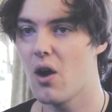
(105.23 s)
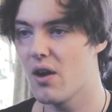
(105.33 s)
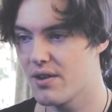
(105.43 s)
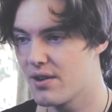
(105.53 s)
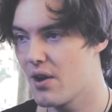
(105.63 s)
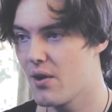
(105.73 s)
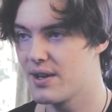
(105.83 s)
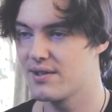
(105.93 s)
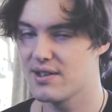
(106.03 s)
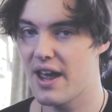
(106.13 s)
oh, you know,
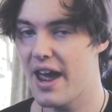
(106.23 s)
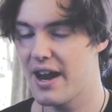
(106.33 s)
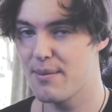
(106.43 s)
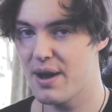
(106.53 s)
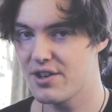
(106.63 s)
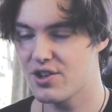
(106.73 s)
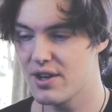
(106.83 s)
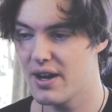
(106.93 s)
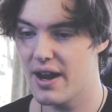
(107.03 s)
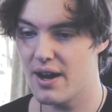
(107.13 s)
it's an
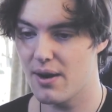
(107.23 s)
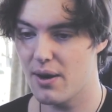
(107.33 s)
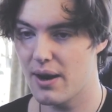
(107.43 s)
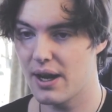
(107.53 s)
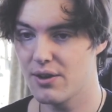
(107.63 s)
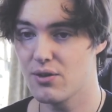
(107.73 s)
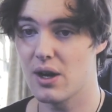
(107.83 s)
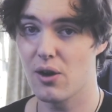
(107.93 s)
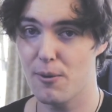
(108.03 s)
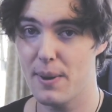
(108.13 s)
animation, and uh, you, a
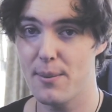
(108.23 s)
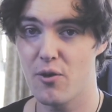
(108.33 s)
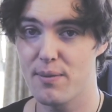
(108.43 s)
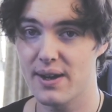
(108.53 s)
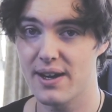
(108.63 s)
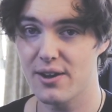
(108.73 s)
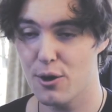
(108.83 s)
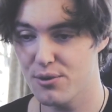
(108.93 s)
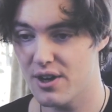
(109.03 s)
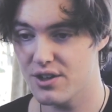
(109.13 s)
lot of people have been getting
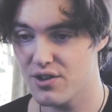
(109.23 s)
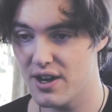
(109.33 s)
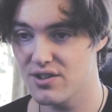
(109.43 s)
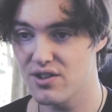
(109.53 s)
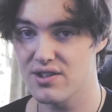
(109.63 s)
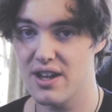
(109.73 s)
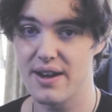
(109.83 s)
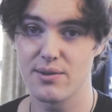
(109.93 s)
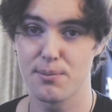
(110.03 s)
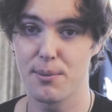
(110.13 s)
copyright strikes just
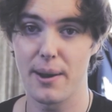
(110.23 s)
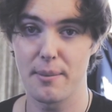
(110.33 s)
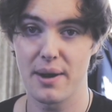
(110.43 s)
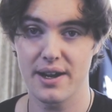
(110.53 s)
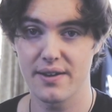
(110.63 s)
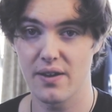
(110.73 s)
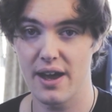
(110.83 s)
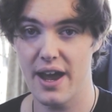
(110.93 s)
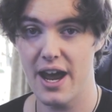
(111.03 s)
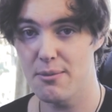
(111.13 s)
like by making
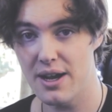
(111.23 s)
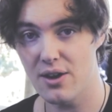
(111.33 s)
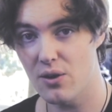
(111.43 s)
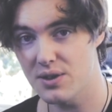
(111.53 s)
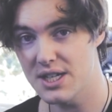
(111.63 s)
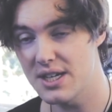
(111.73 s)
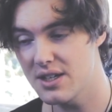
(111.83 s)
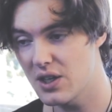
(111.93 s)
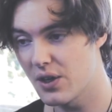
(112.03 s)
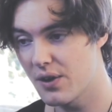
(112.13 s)
like anime
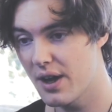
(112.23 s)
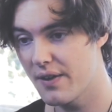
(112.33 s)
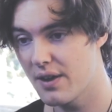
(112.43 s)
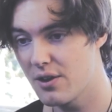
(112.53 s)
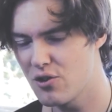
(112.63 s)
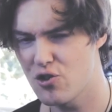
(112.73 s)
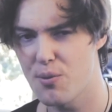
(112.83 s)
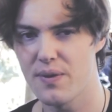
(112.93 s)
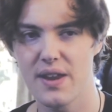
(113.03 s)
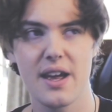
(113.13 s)
content on uh, their
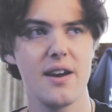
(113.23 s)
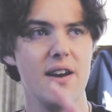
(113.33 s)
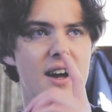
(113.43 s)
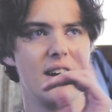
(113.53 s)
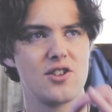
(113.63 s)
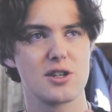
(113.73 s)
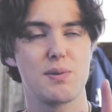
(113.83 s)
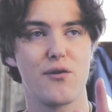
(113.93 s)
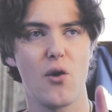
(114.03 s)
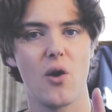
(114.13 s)
YouTube. And then just
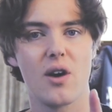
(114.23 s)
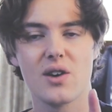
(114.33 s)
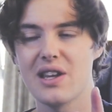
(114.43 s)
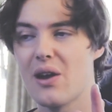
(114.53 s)
before, I was